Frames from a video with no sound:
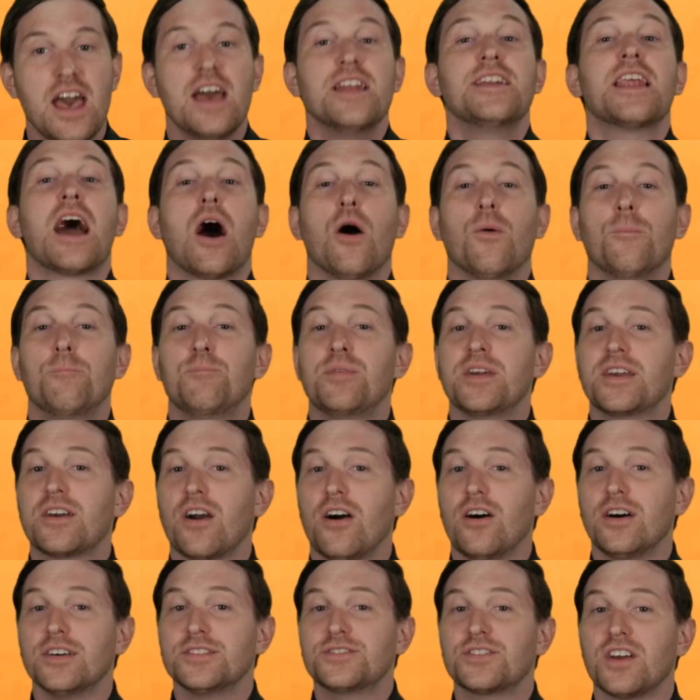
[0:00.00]
Now,
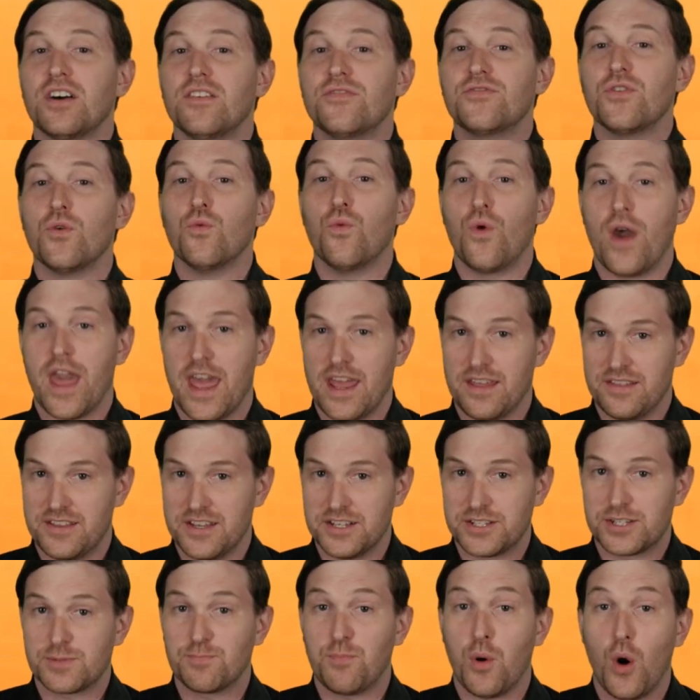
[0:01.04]
because of the way
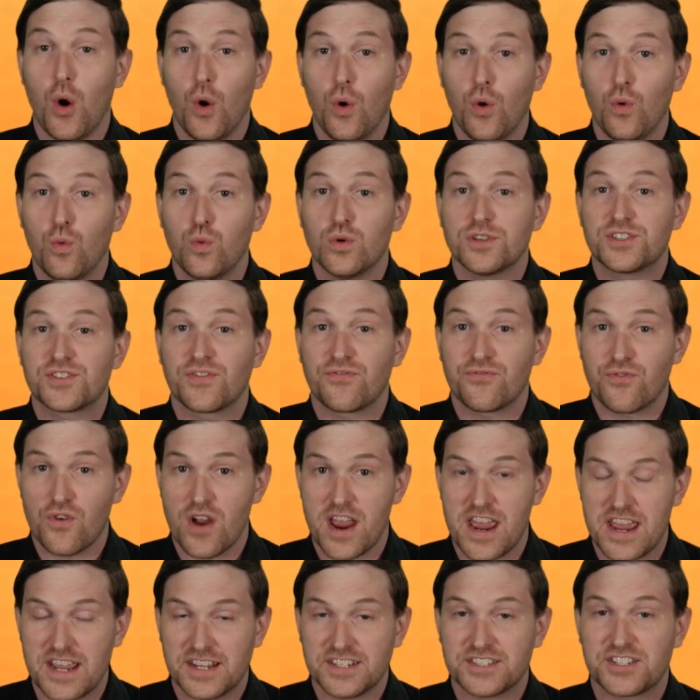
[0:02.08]
this poll was
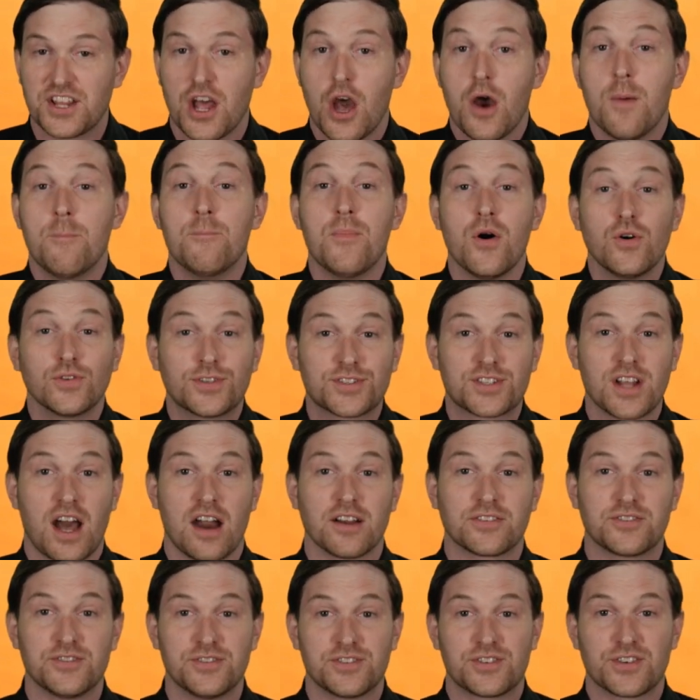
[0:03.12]
phrased, most
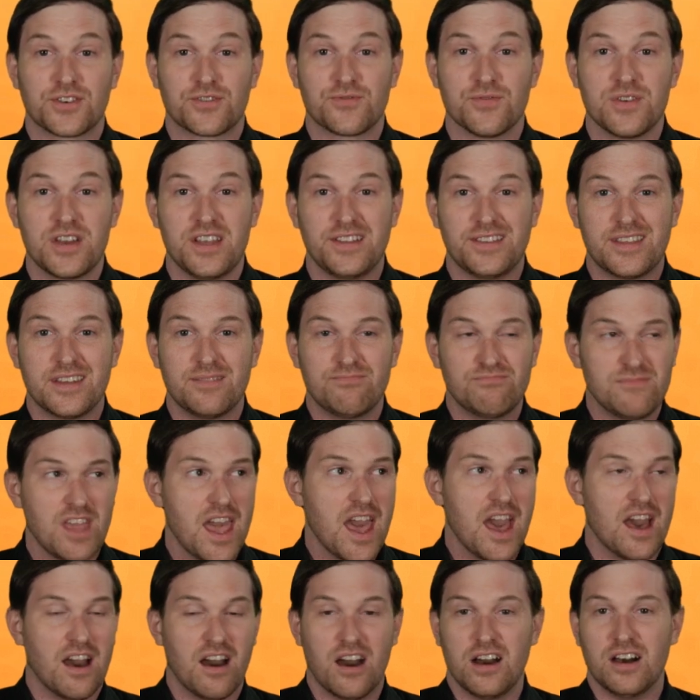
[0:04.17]
doctors agreed that,
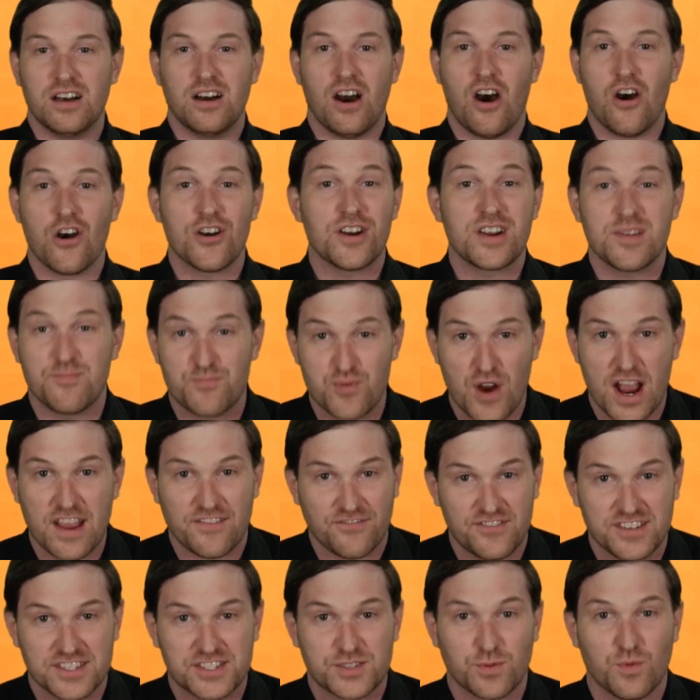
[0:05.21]
yeah, a hearty
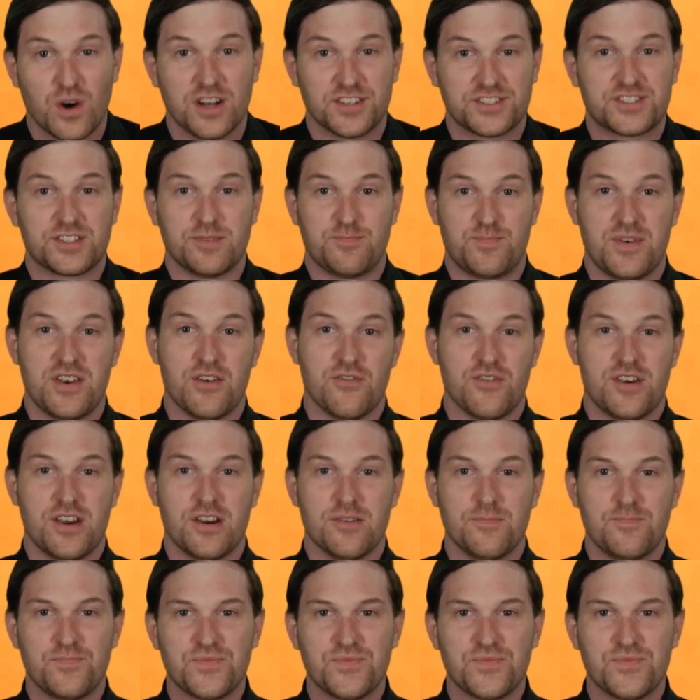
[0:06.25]
breakfast was superior.